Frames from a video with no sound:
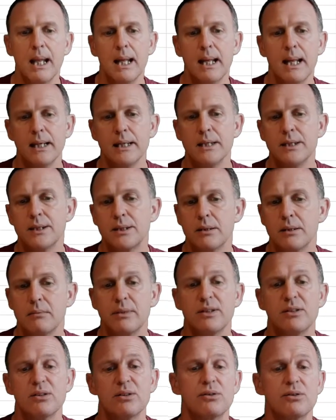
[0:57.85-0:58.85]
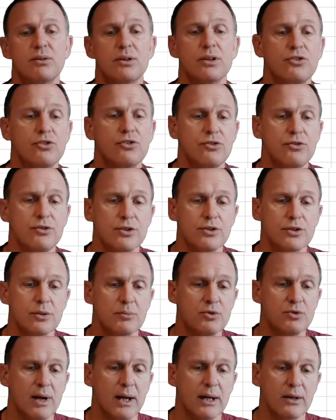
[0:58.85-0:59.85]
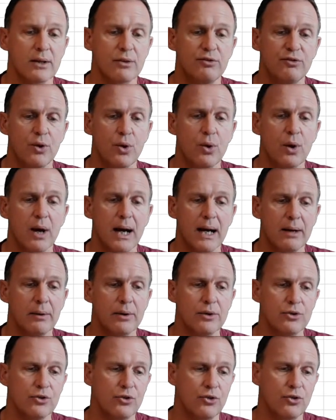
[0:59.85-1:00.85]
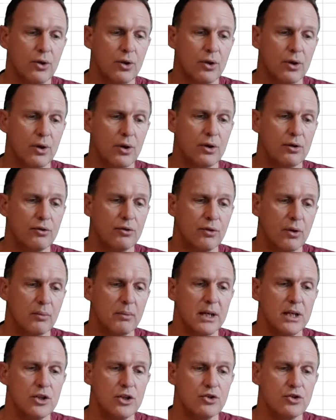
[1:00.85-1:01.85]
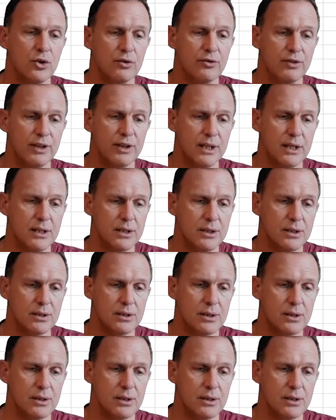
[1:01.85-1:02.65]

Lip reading: is simply to subtract 4 hours from each of these.